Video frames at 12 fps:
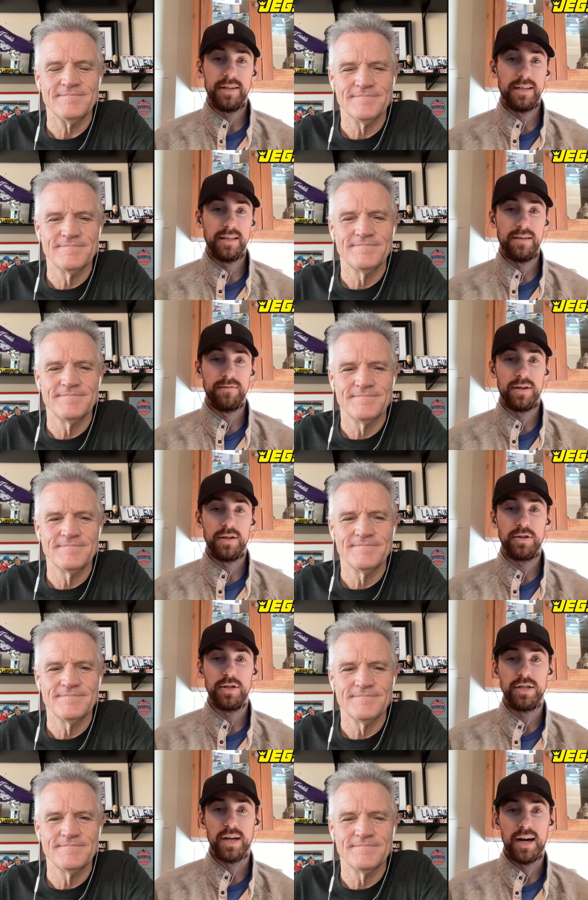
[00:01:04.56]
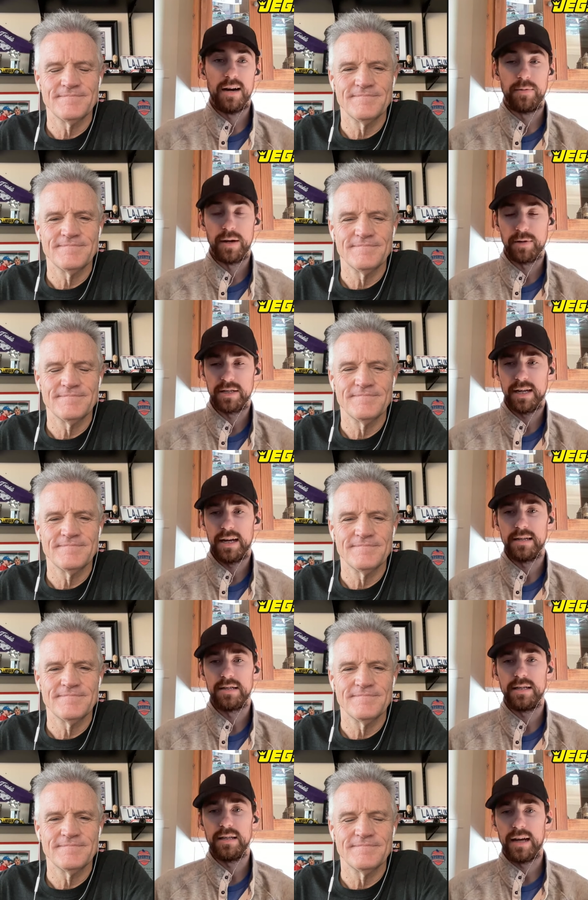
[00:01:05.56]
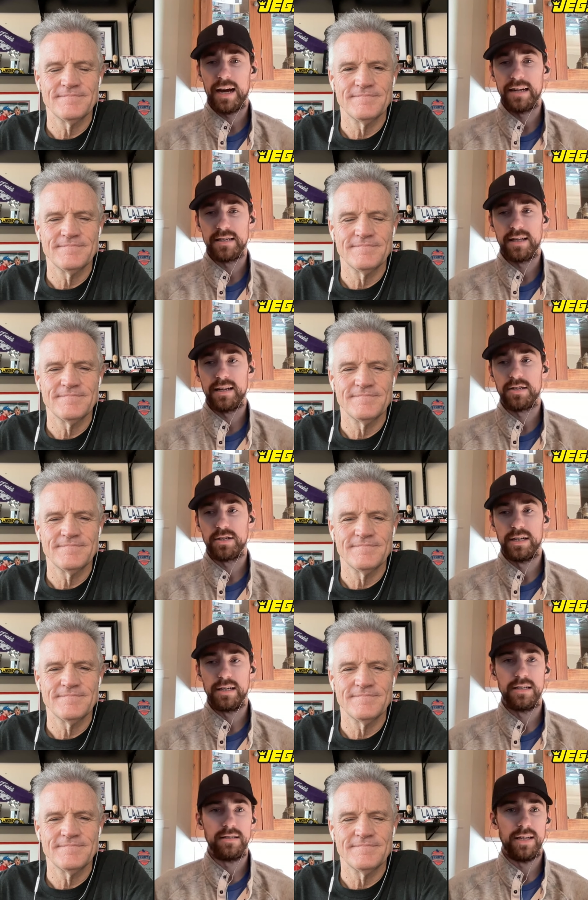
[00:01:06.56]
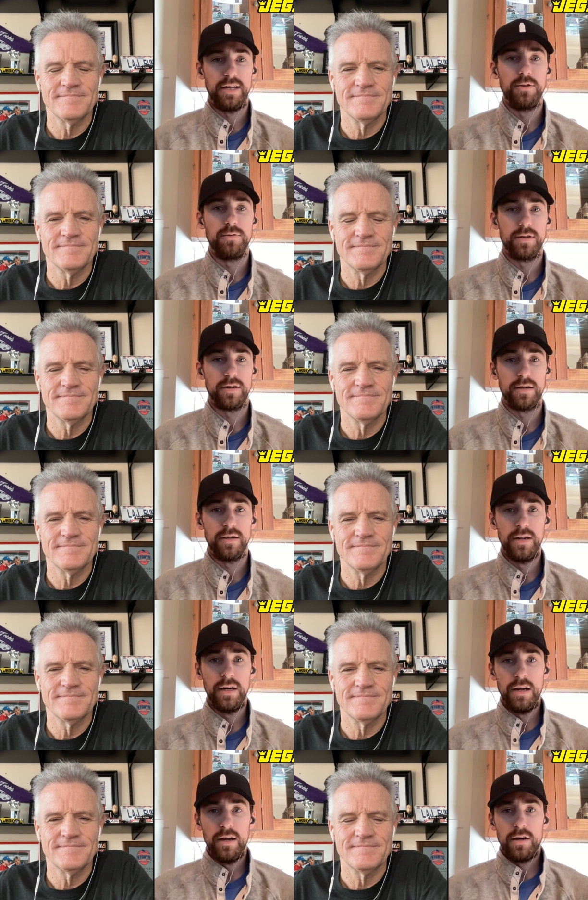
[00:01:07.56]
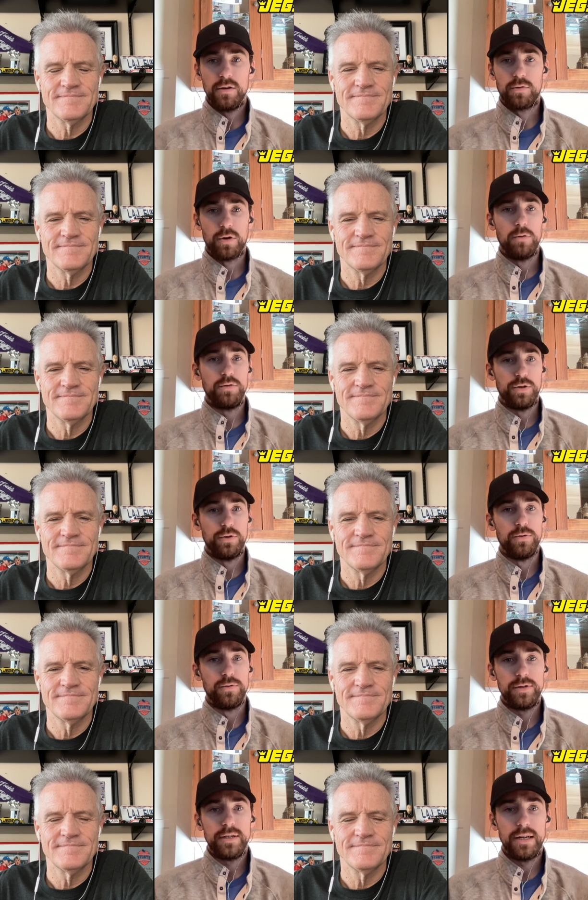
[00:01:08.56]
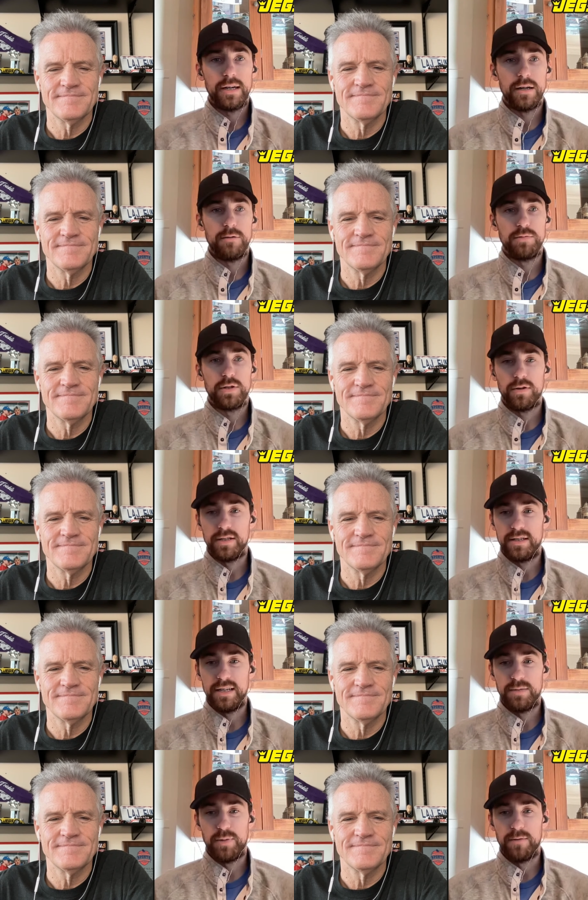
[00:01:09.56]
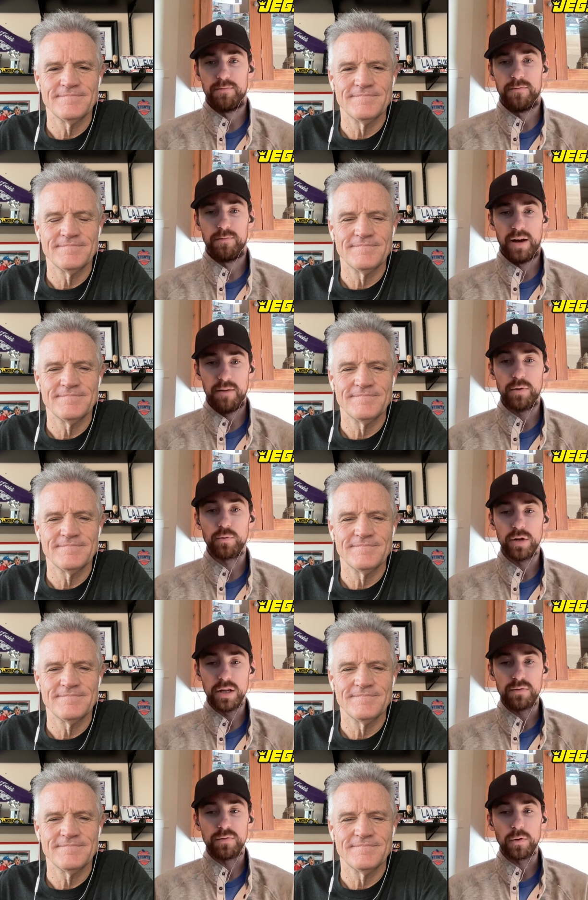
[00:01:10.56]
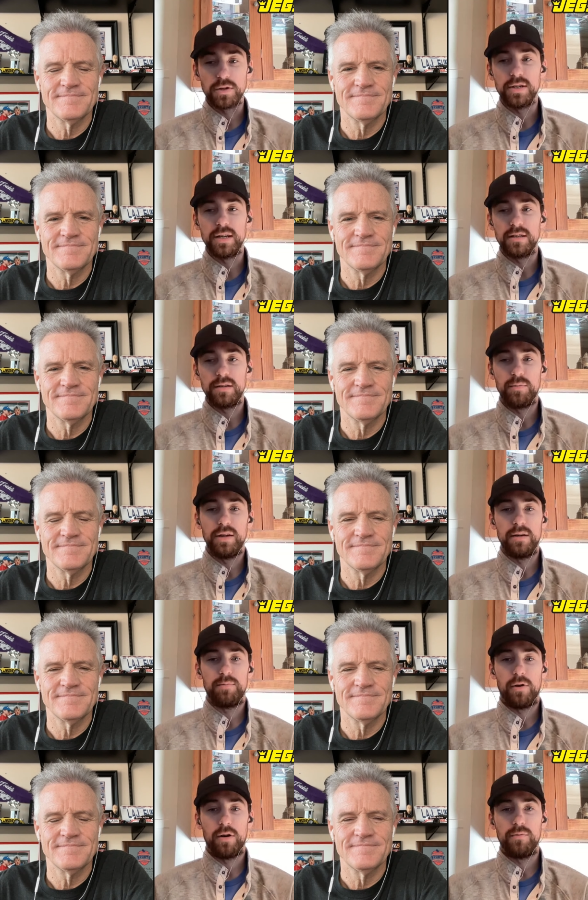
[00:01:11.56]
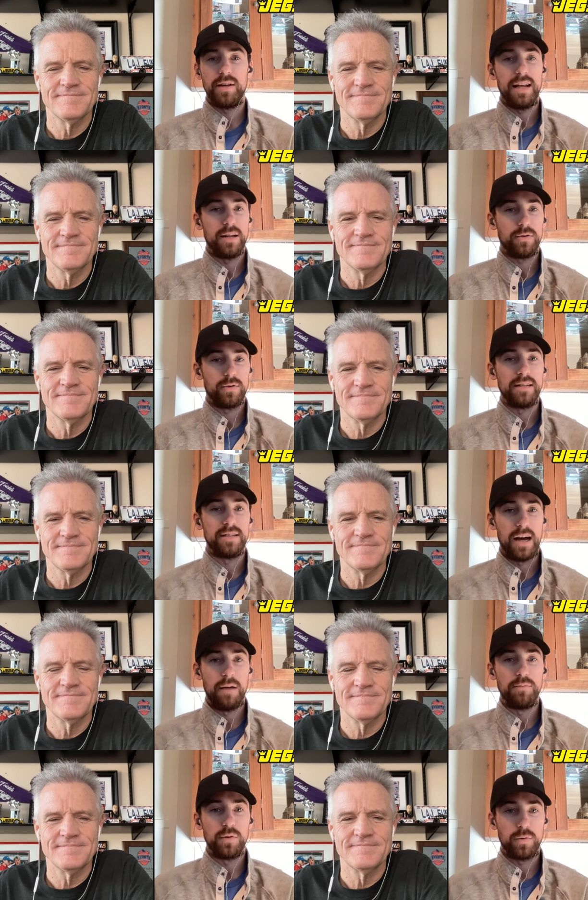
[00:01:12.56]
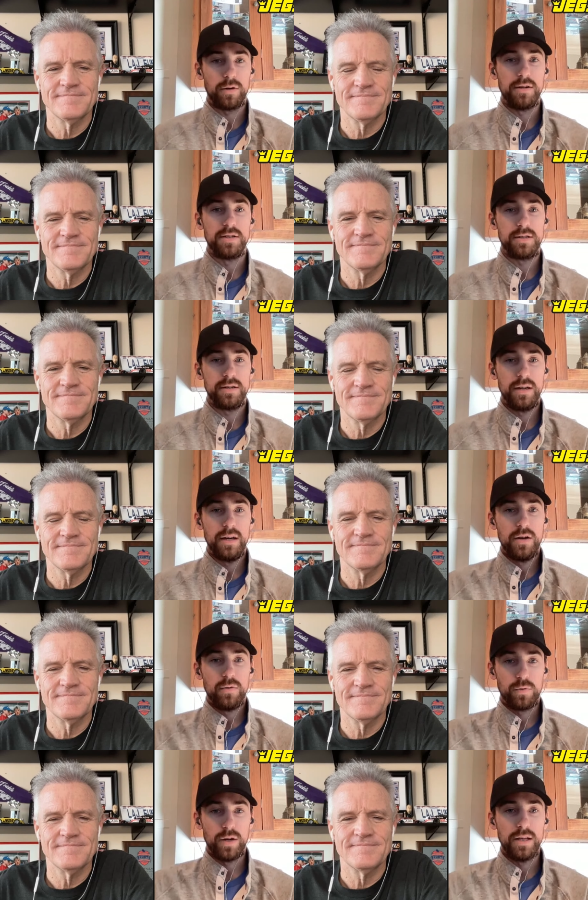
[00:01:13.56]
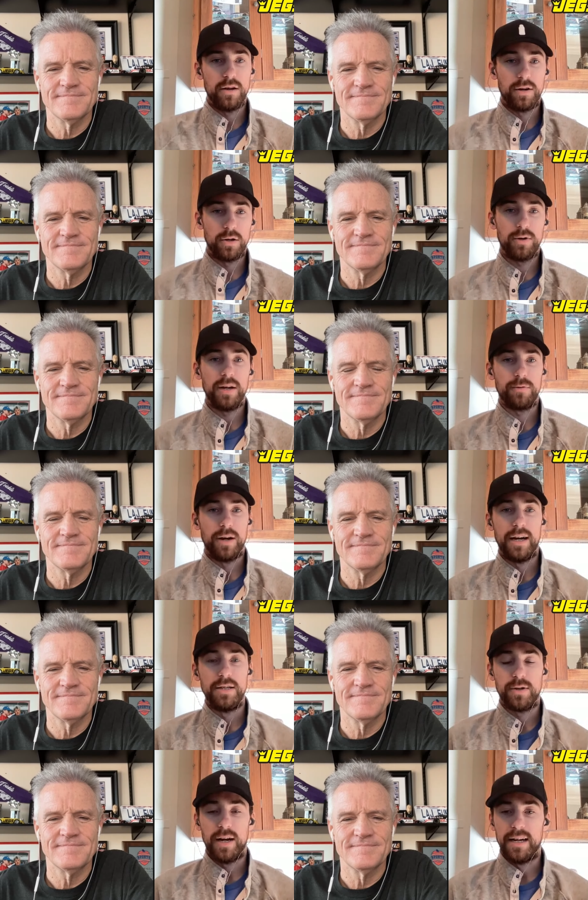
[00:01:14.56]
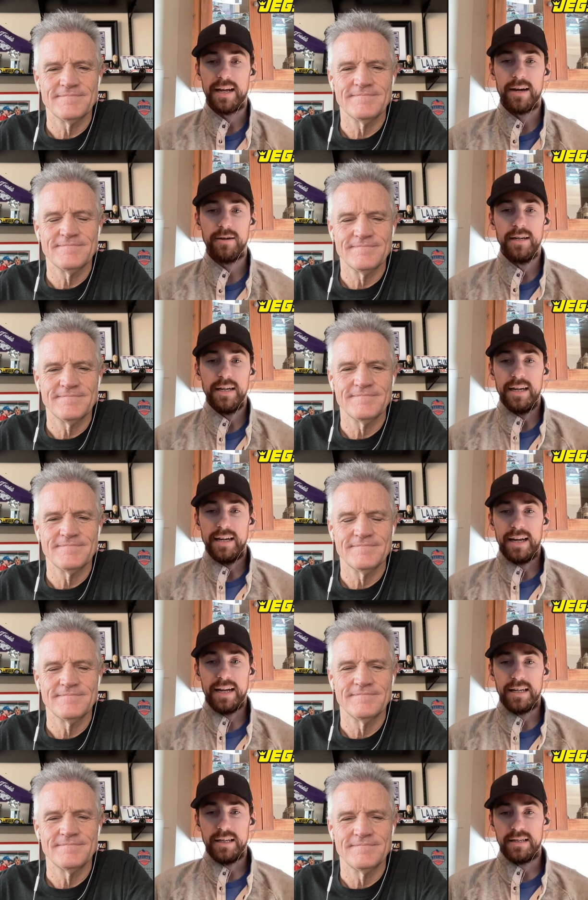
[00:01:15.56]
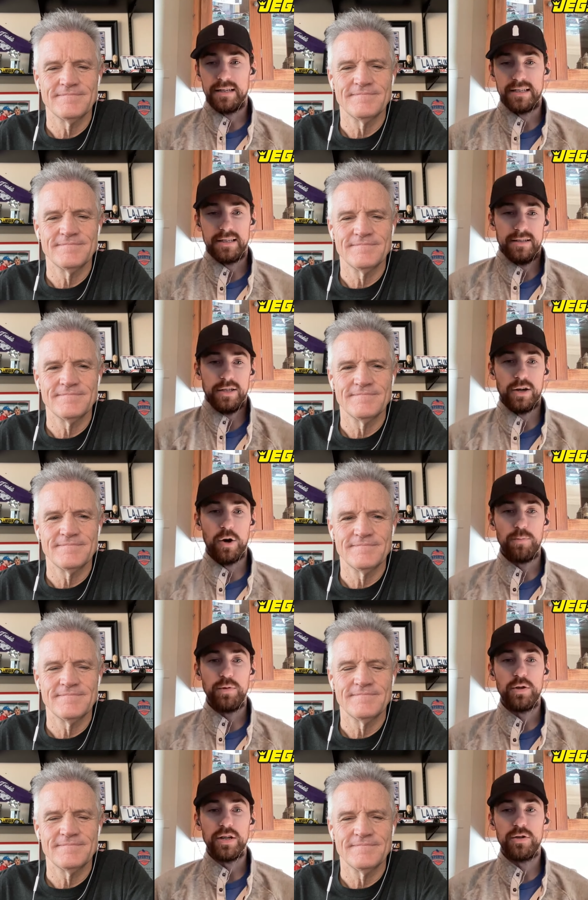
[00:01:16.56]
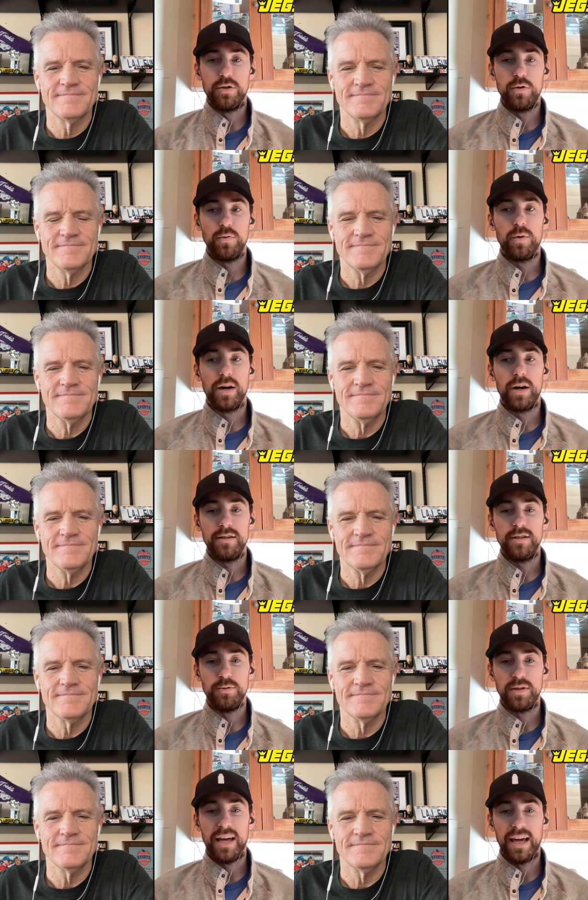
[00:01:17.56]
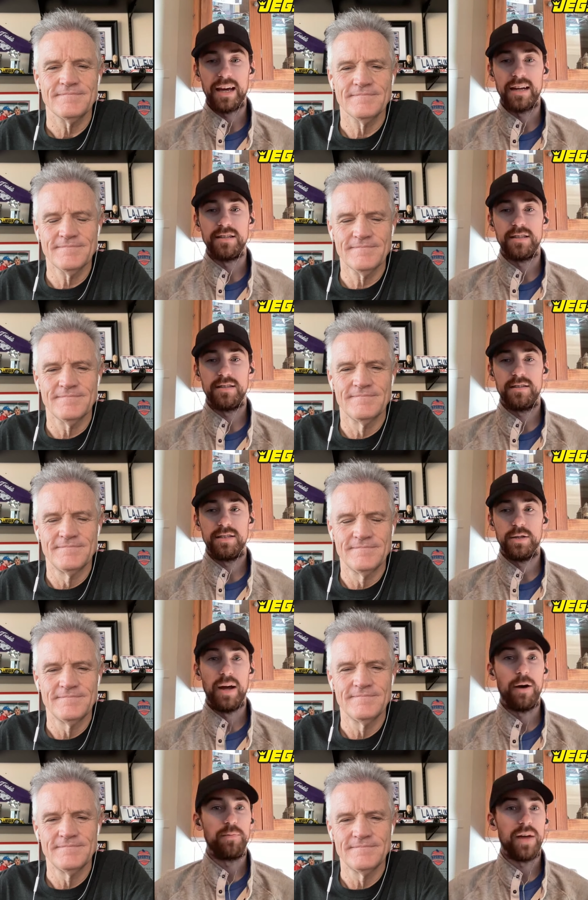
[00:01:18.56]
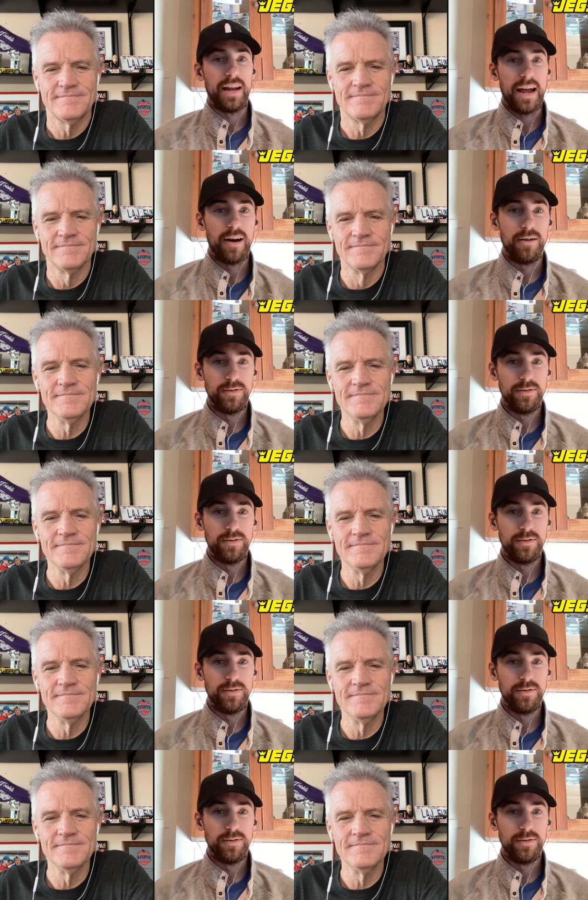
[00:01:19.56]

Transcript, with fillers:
Speaker 1: and they've done a good job. And I'm excited to see the heights that it's going to continue to grow to. Um, so it's it's been I've been really fortunate to be a part of it at a great time to where it's really on a great rise right now. And you can you hope you can do what you can to help that out.